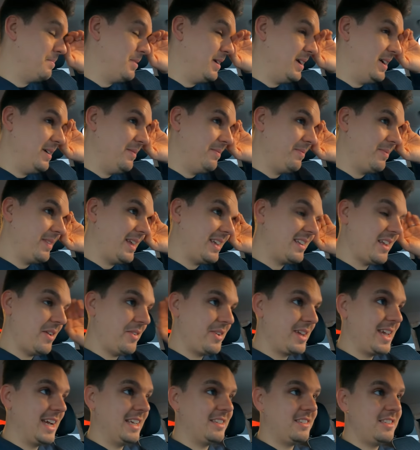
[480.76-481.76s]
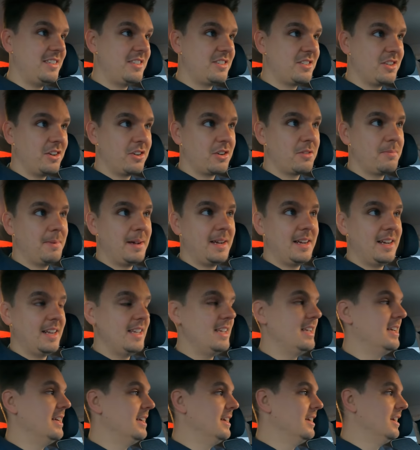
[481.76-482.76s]
but that's how he gets his stock
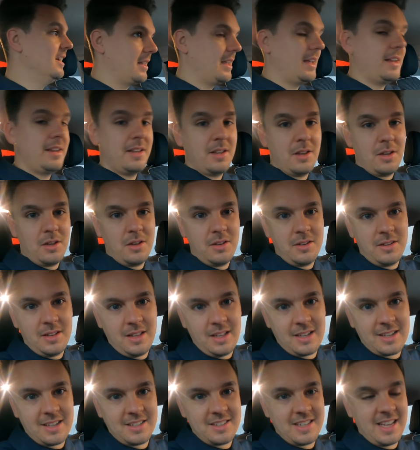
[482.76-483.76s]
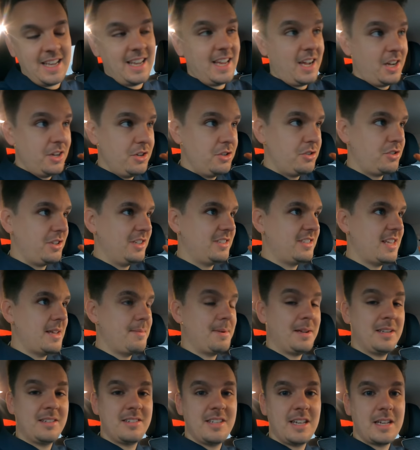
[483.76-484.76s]
mainly. And like I say, I usually see
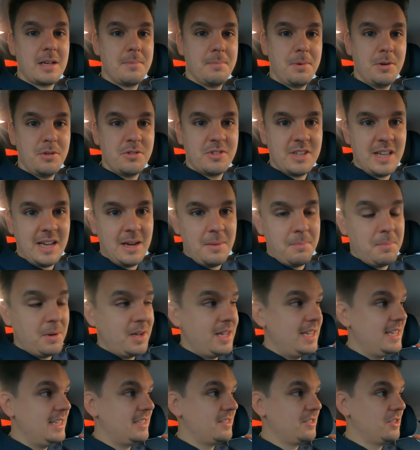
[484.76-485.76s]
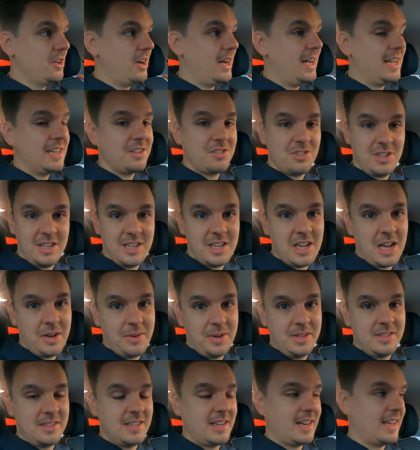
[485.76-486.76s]
him at the second boot sale, but he's not actually
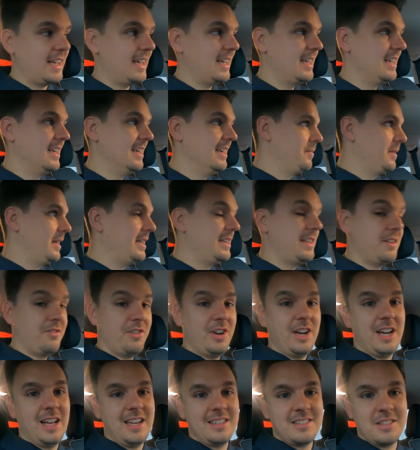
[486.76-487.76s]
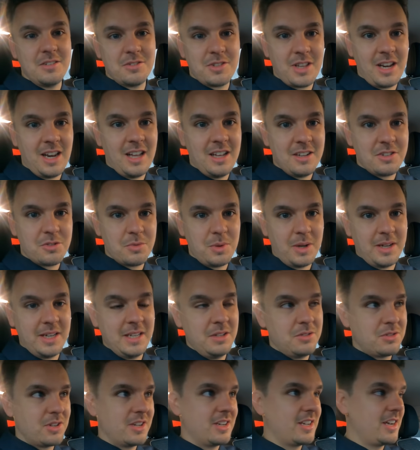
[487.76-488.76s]
going today. He didn't realise it was the last one.
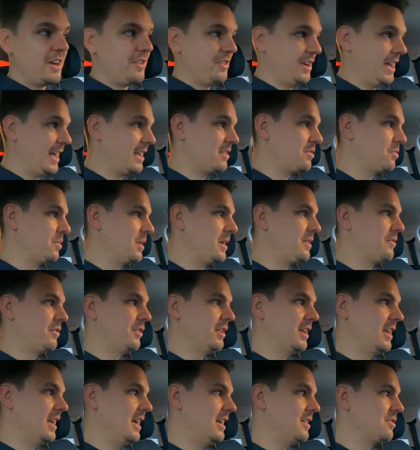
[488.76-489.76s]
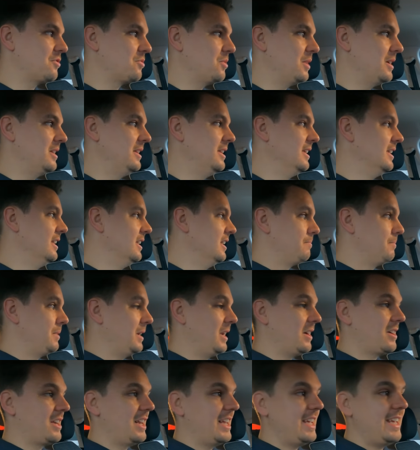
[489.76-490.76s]
He was going to go next week for the last one.
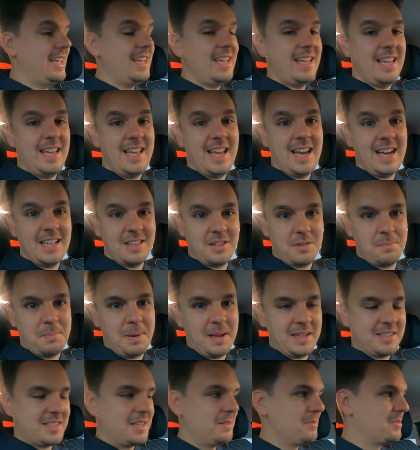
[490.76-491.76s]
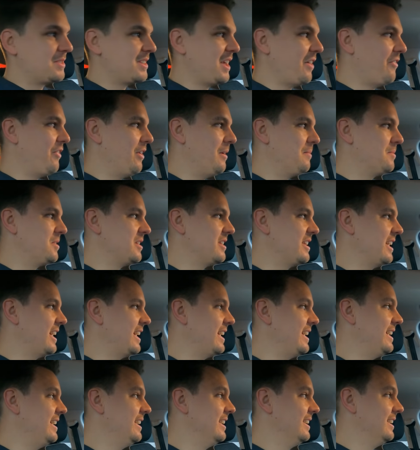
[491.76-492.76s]
But luckily, he had picked some stuff up
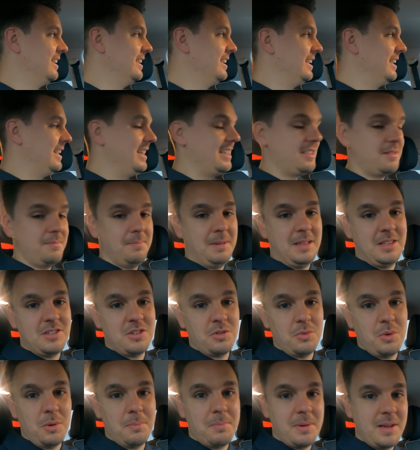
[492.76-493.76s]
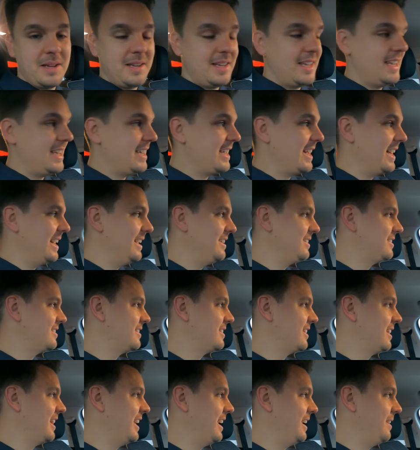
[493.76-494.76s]
today. It's mental what he
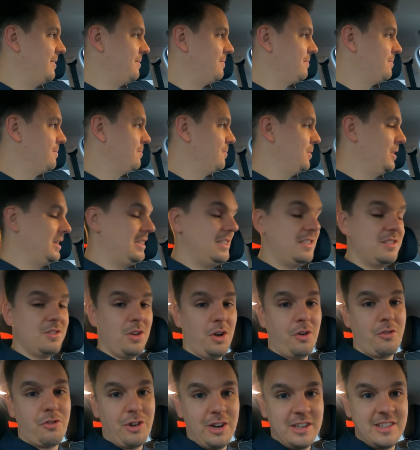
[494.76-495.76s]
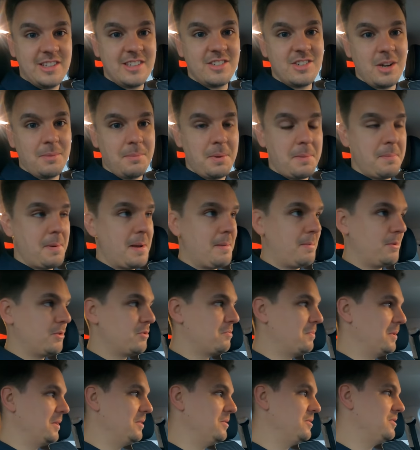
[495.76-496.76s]
gets, like, when he's not afraid to jump in
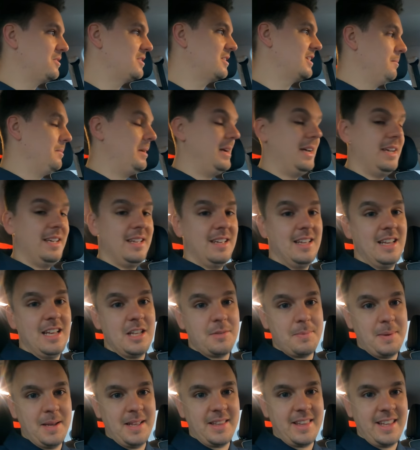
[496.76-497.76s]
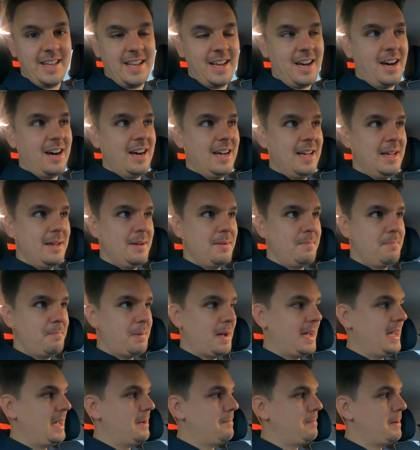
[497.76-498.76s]
people's boots. But yeah, it's better that I
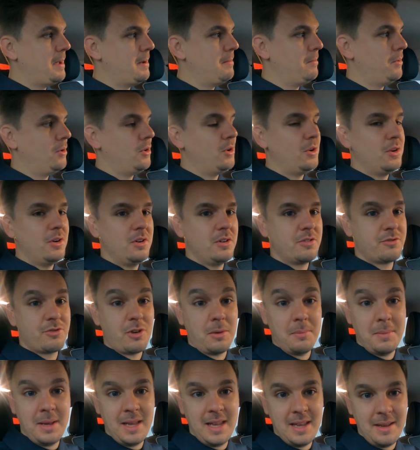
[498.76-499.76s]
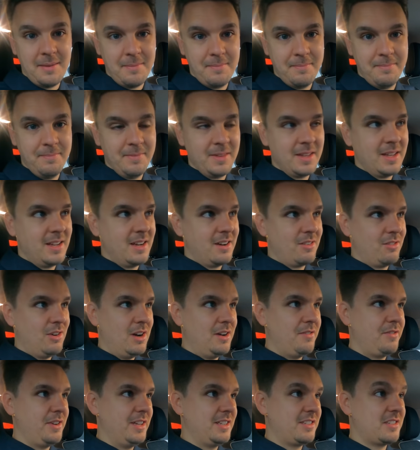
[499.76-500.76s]
pay a bit more from him
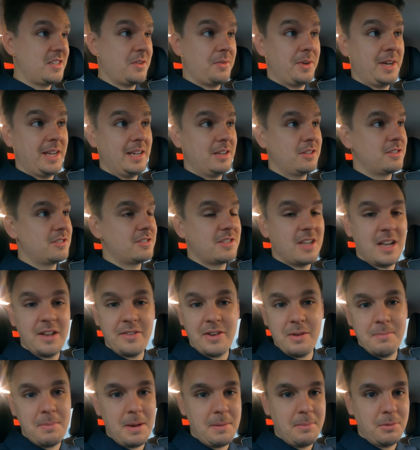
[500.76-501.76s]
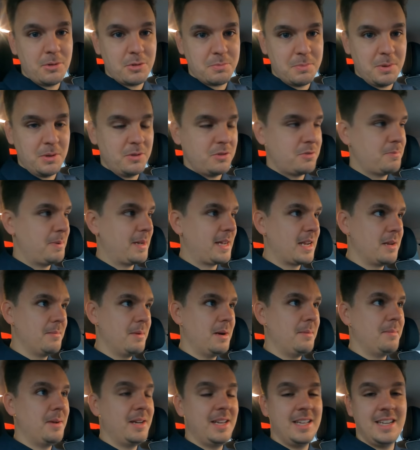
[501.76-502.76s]
rather than someone else diving in people's boots, picking them
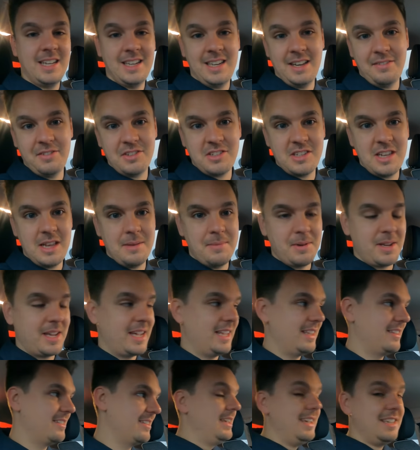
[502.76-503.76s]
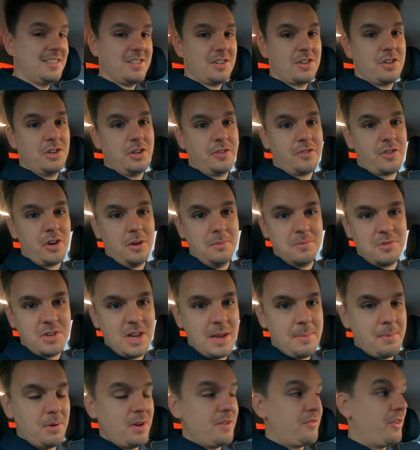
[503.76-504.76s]
up, and then I never see him again. Yes, I could have got them
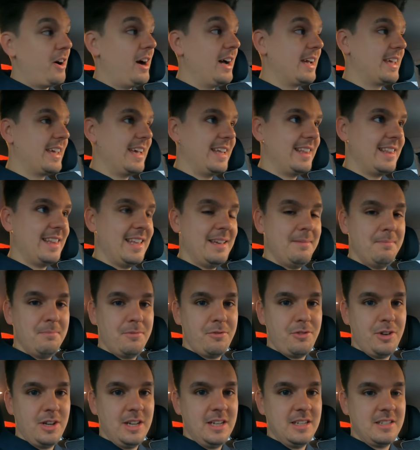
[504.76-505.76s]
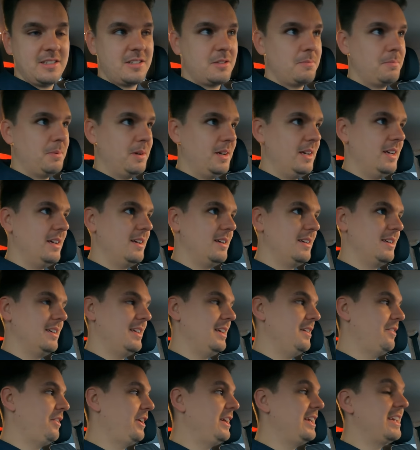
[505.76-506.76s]
cheaper if I get them first, but
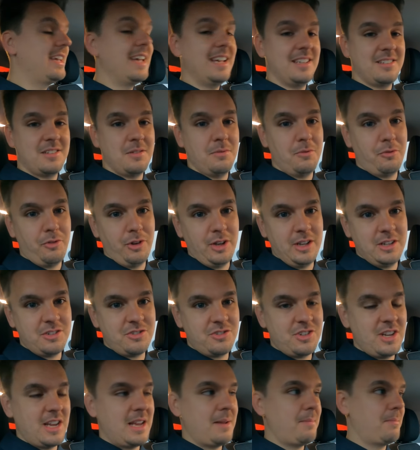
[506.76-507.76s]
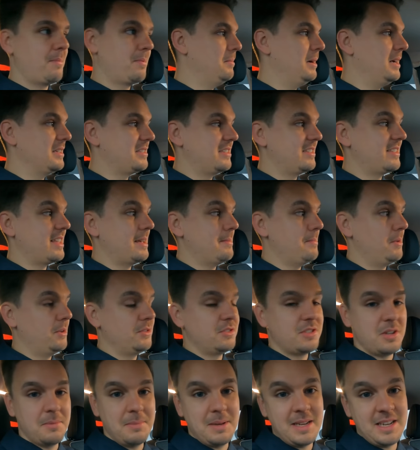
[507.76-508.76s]
if he gets them first cheap, passes them
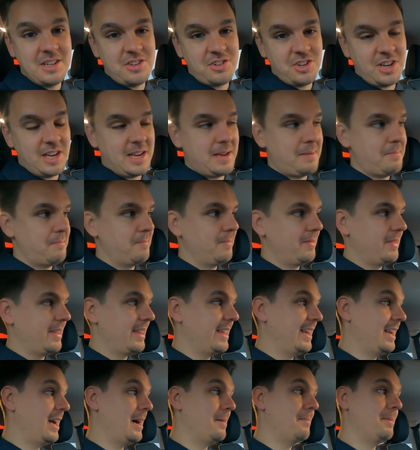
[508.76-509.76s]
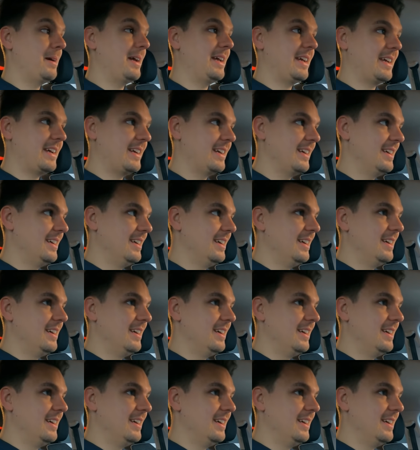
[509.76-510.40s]
on to me cheap, then I make